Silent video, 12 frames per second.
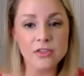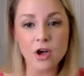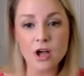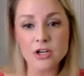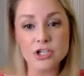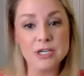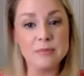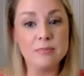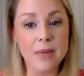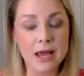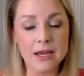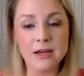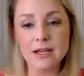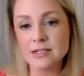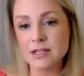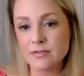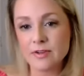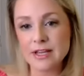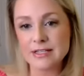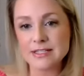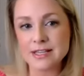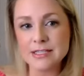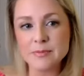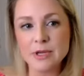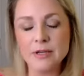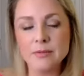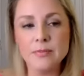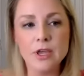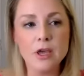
thought she might identify as lesbian,